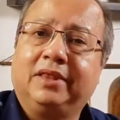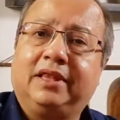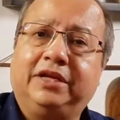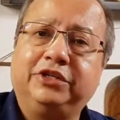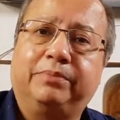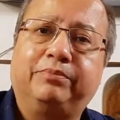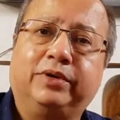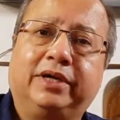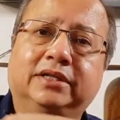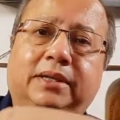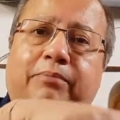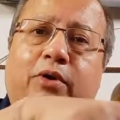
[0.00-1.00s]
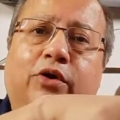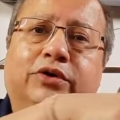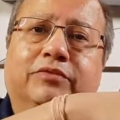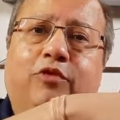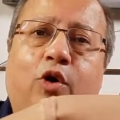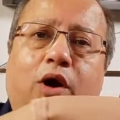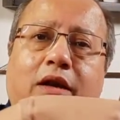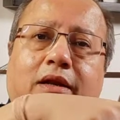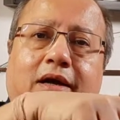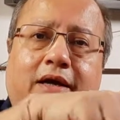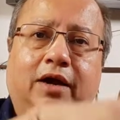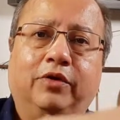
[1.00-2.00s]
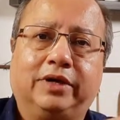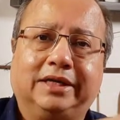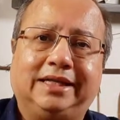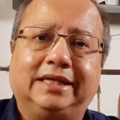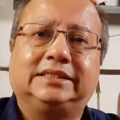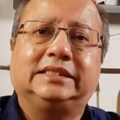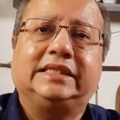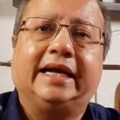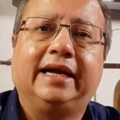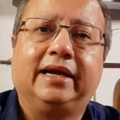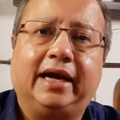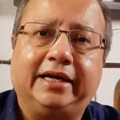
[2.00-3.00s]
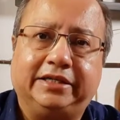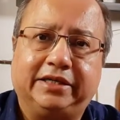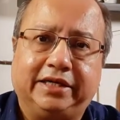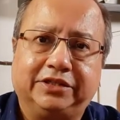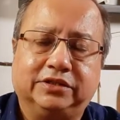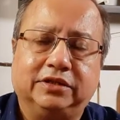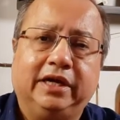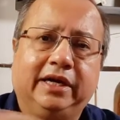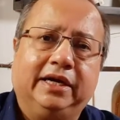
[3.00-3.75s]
Then you're putting the boundary wall around it. That's the second iteration.